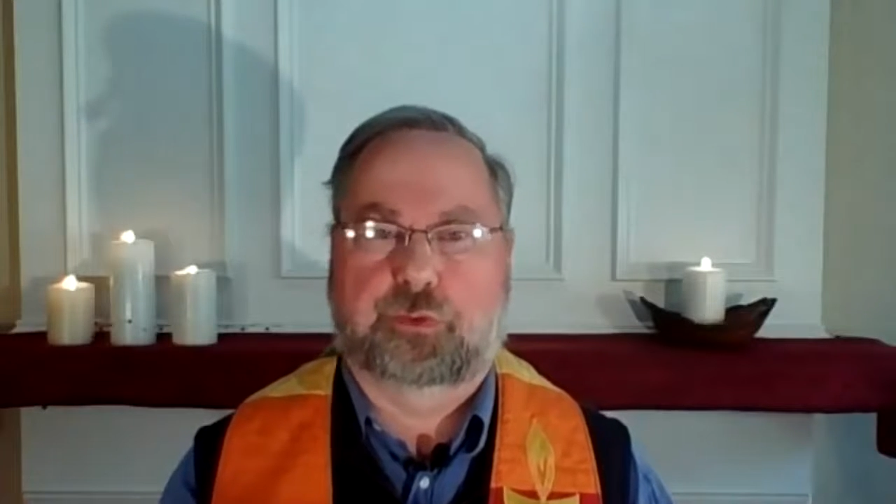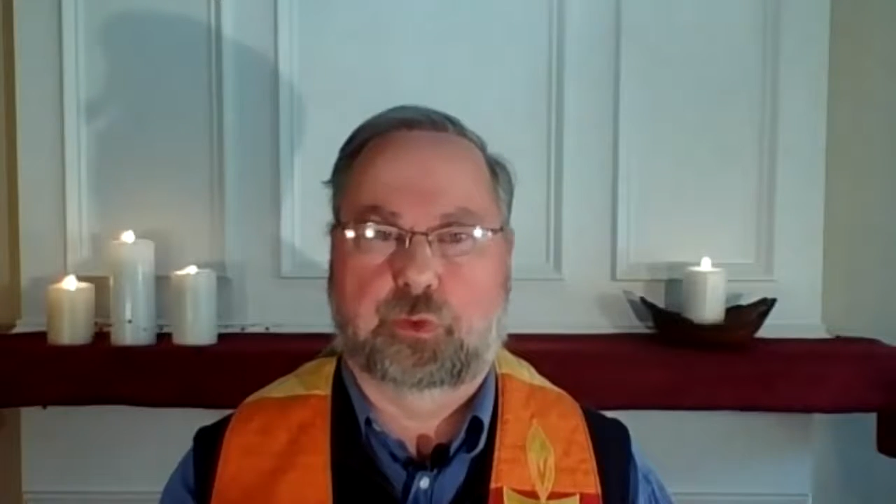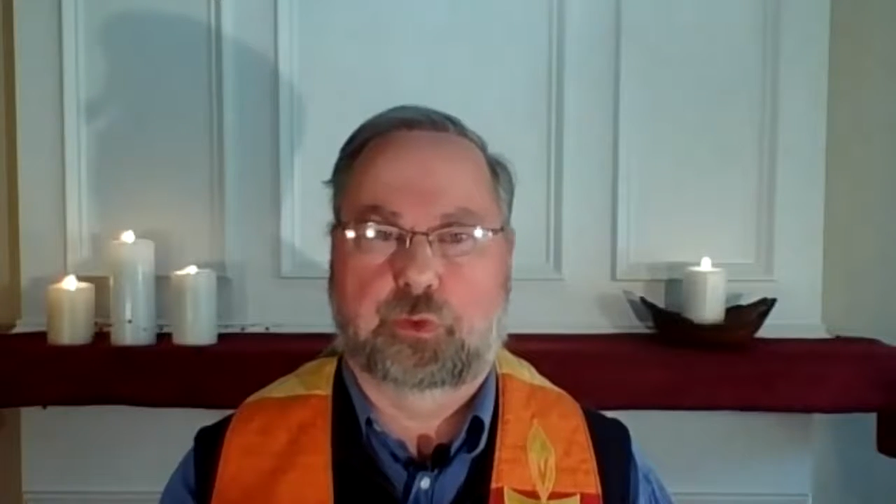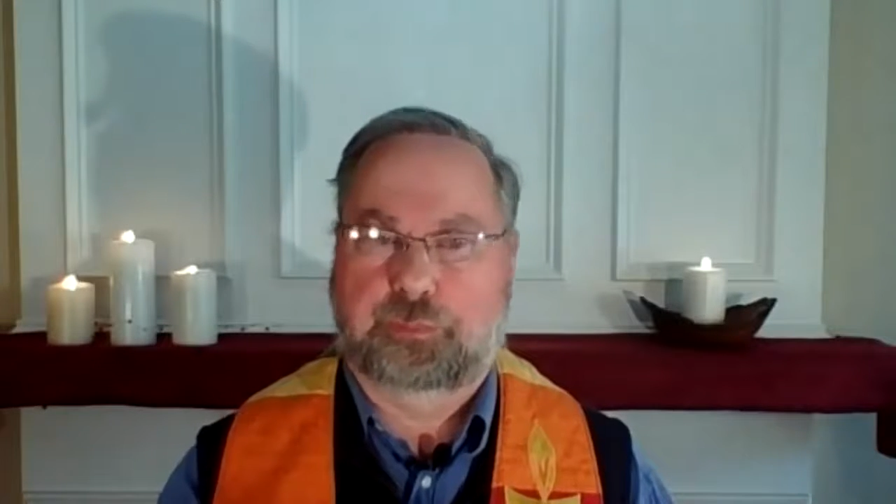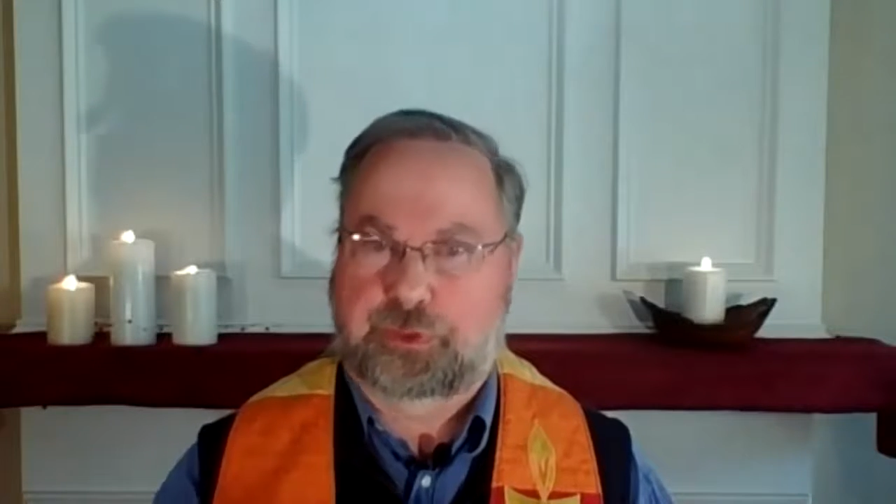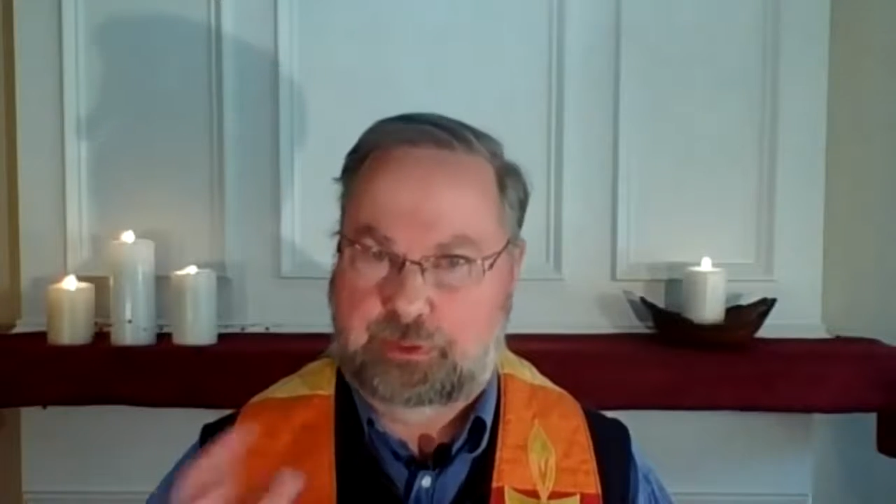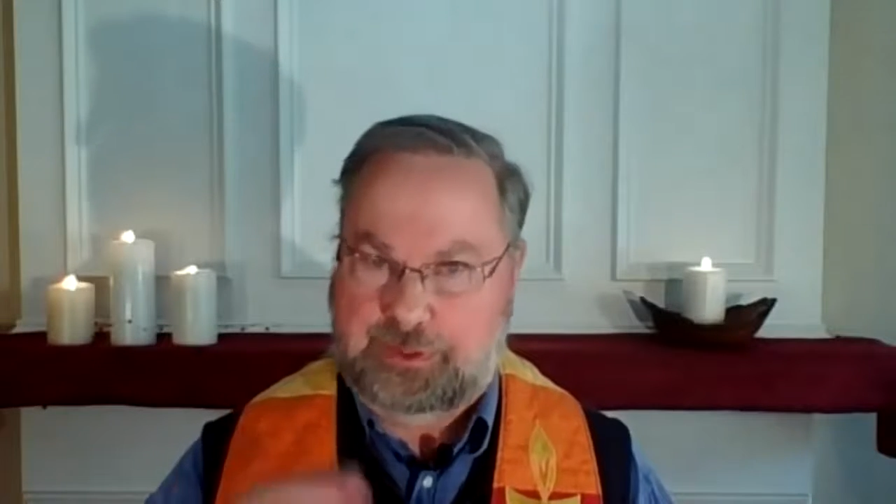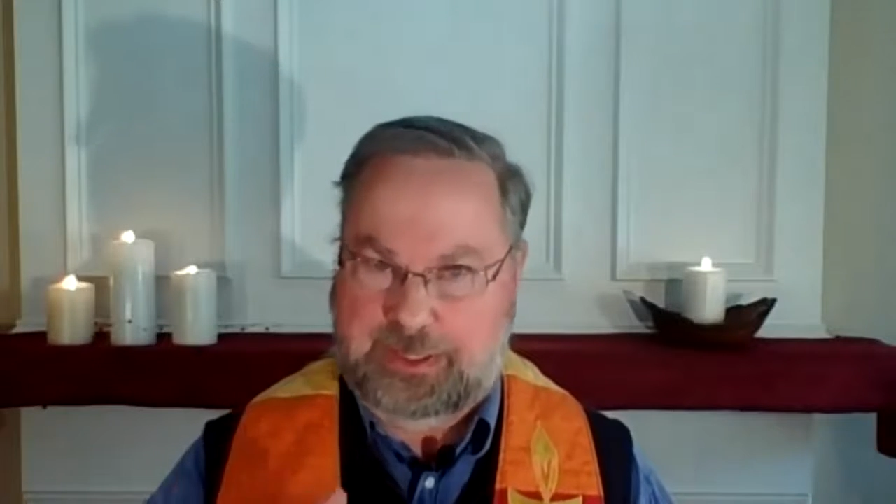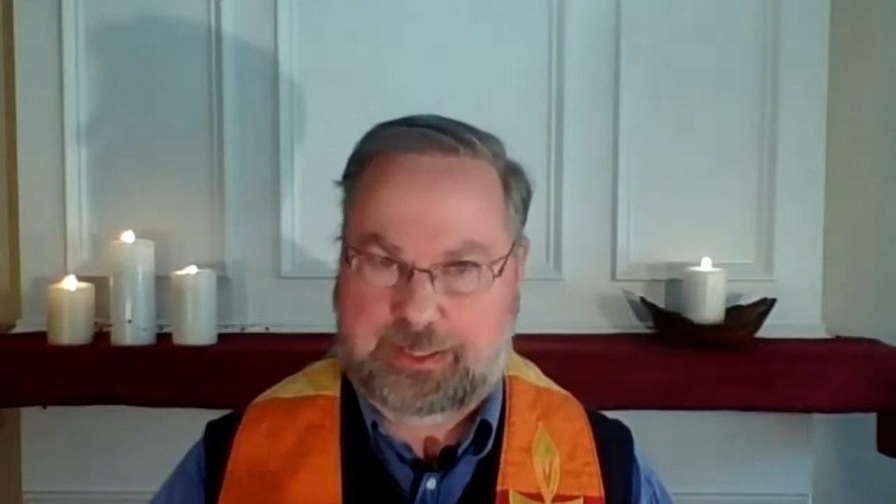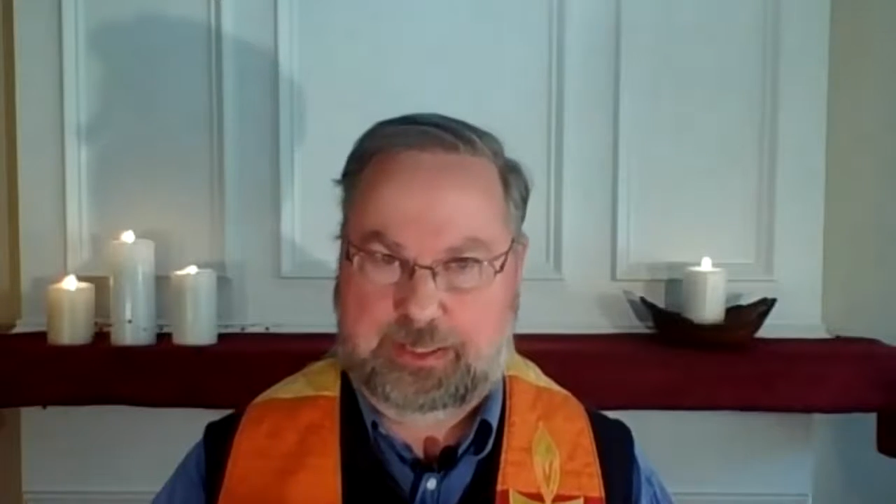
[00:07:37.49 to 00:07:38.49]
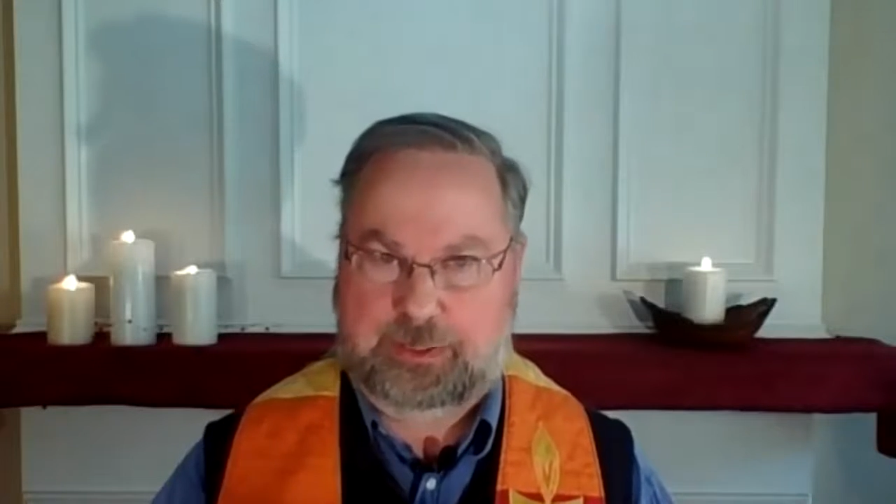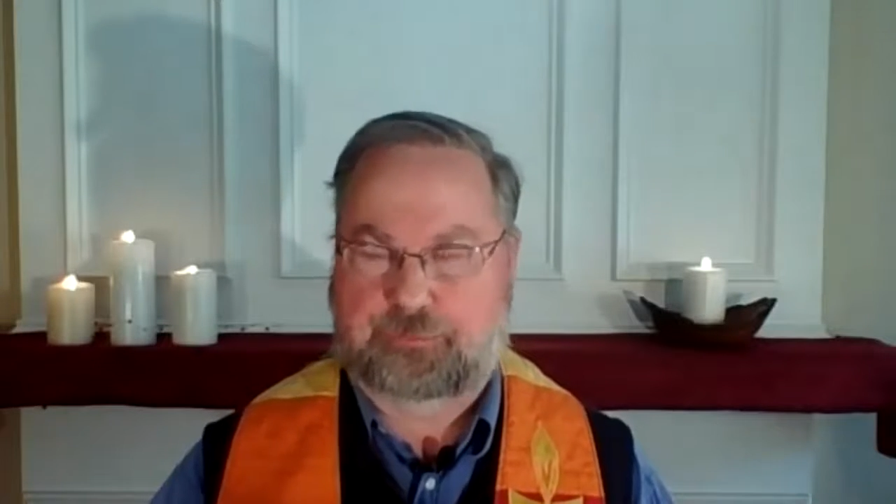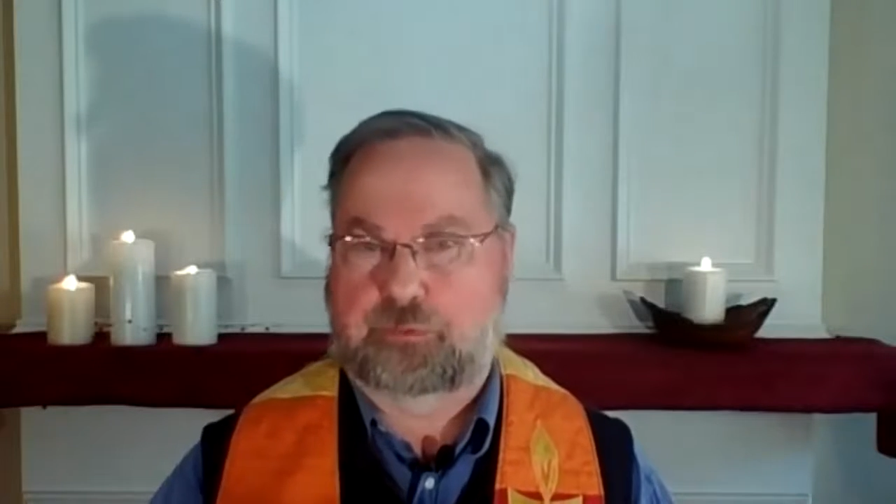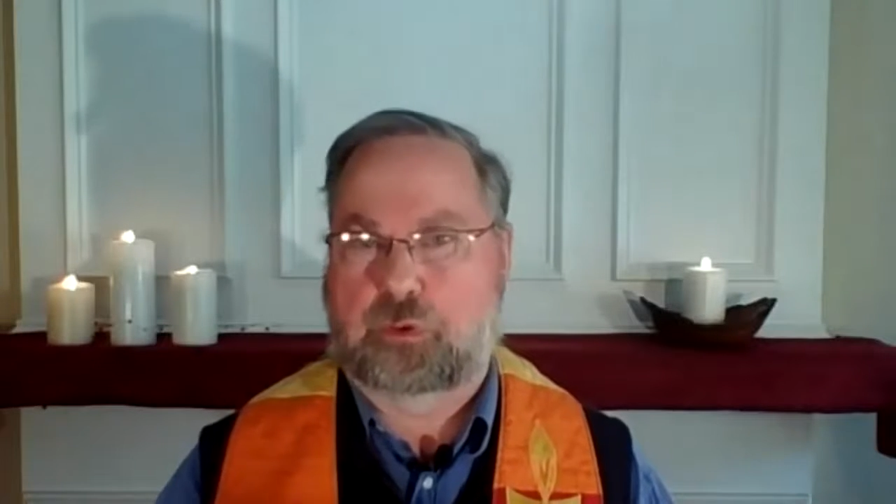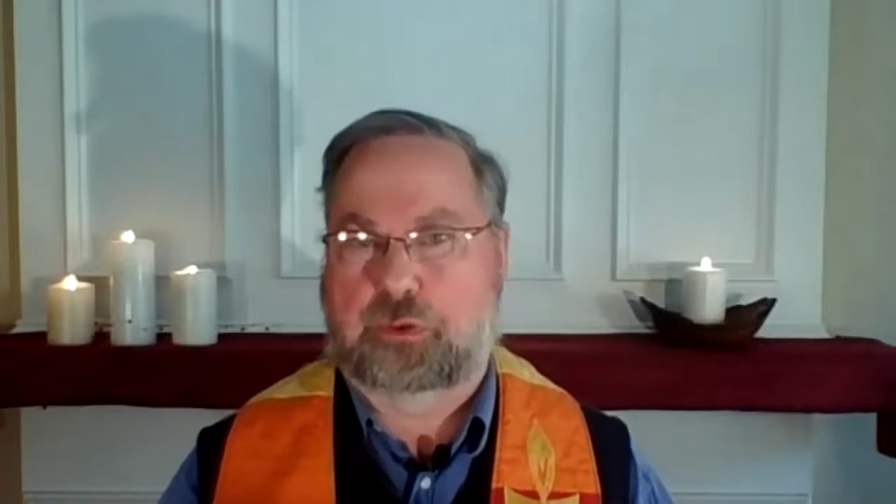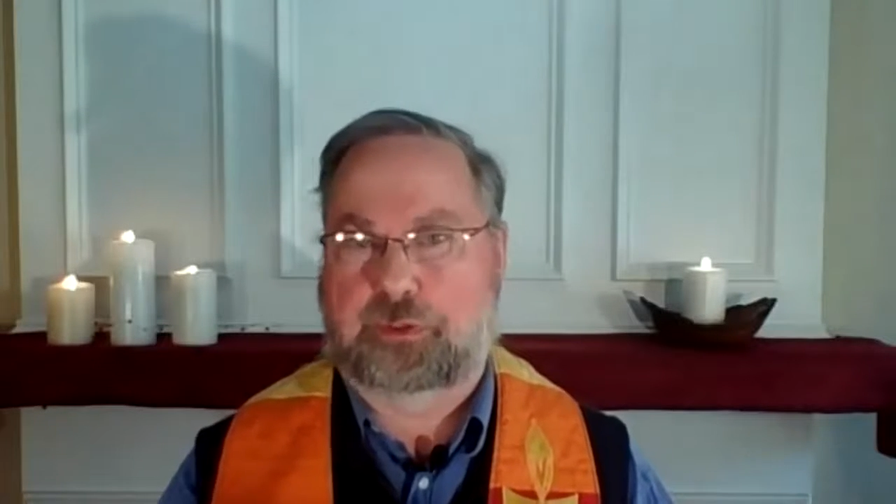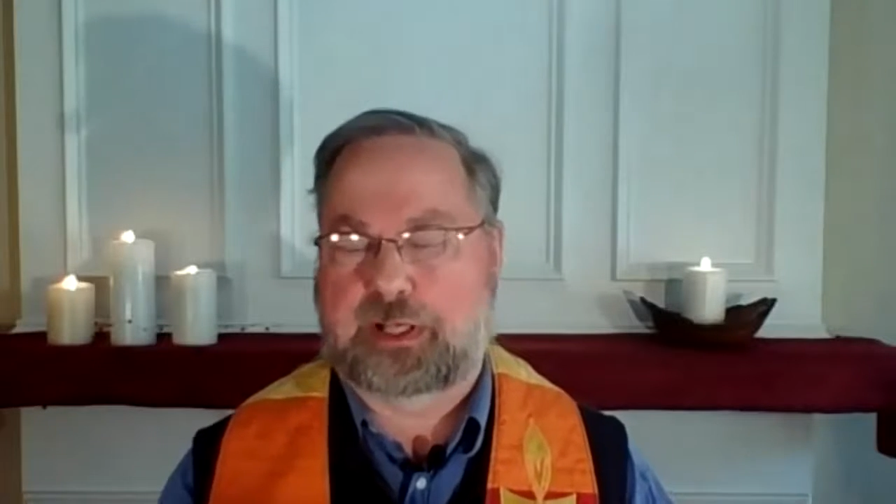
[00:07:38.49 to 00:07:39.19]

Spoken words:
group to lead it for the